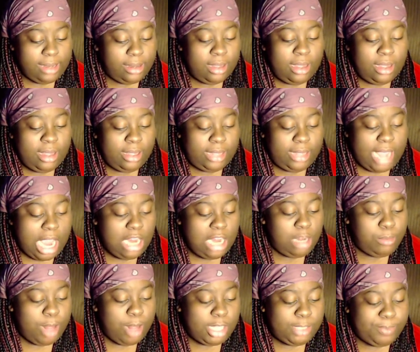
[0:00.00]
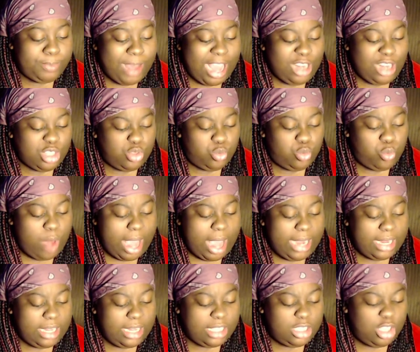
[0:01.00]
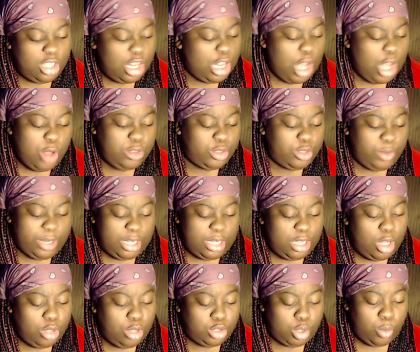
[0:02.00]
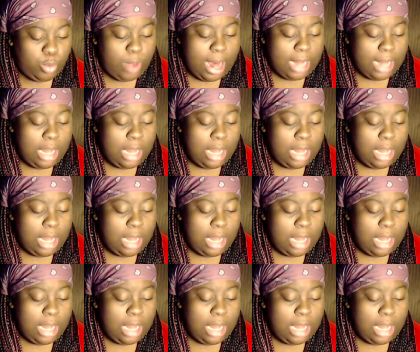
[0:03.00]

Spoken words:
cannonball spiders rocketed closer and closer while,